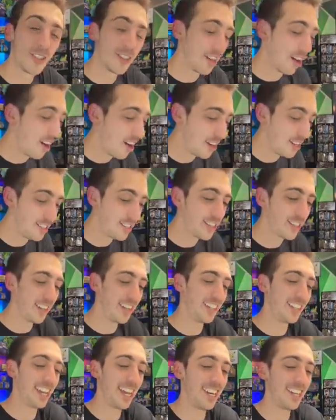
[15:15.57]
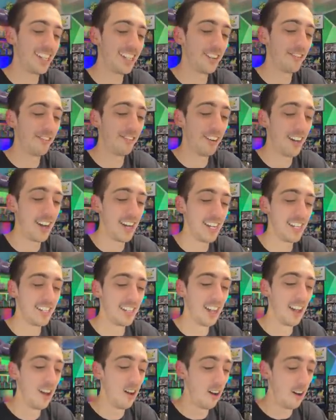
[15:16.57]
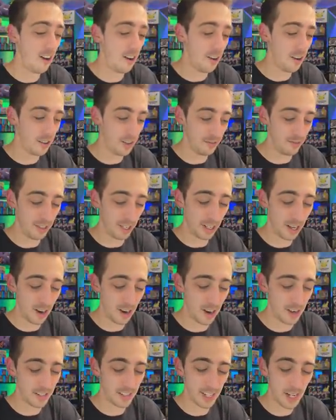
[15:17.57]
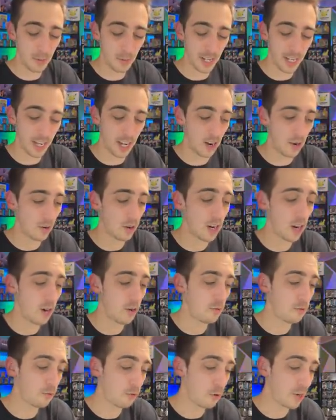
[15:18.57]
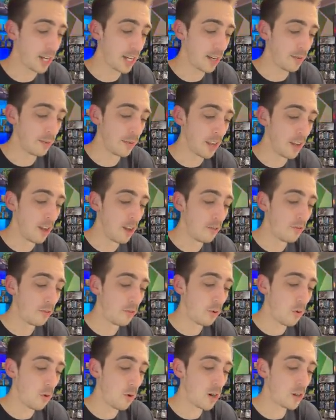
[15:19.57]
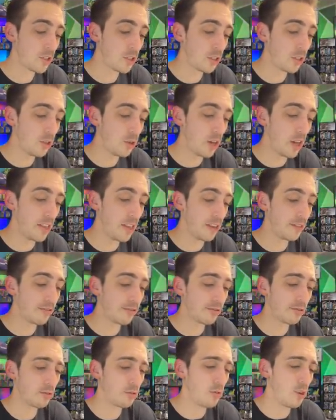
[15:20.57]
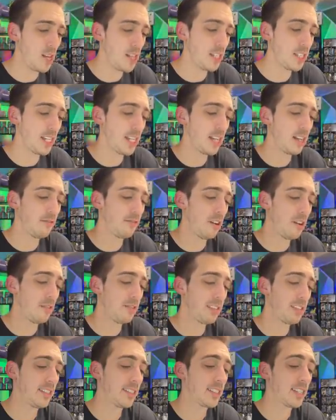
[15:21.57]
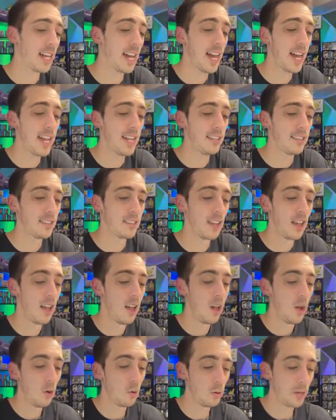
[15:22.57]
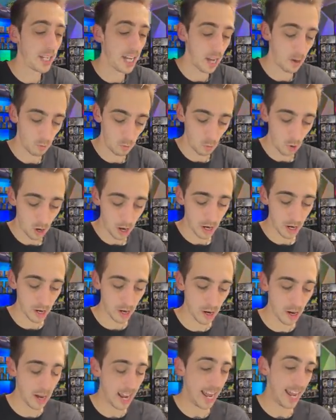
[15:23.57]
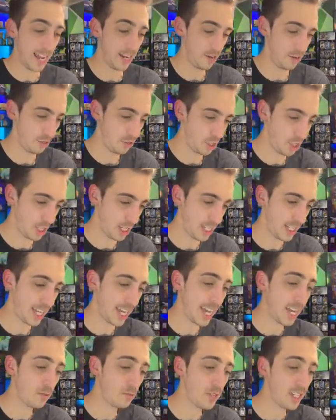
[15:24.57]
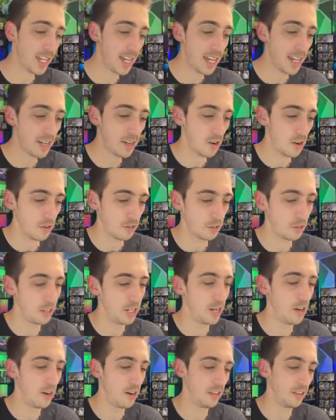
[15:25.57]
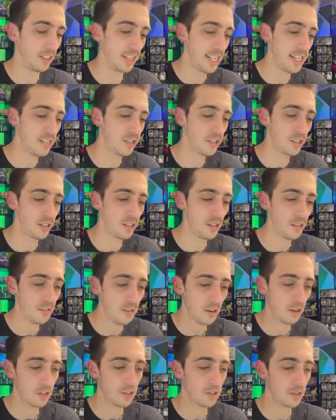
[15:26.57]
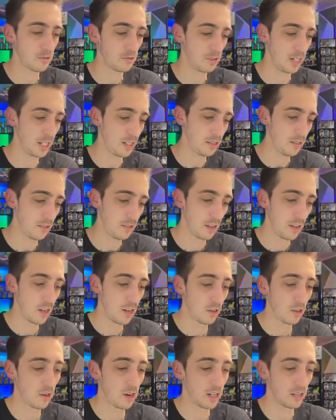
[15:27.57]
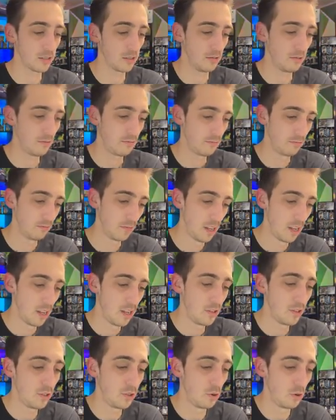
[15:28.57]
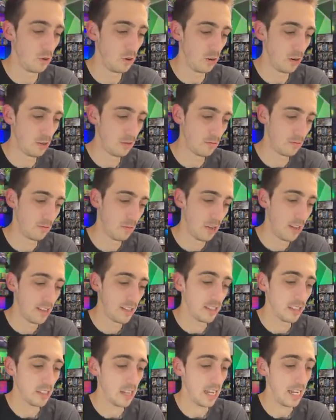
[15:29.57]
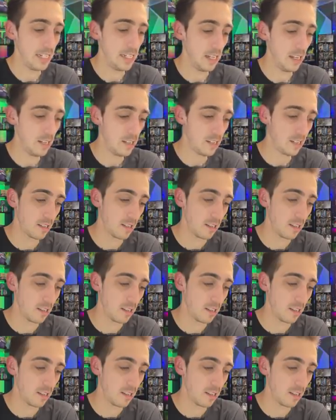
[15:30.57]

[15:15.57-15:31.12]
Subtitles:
the hunt and getting to find all of the cards. Here we go, code for you. Four to the front in Evolving Skies. We got Water Energy. Can we get an alternate art? Lantern, Ursaring, Krustle, Zora, Psyduck,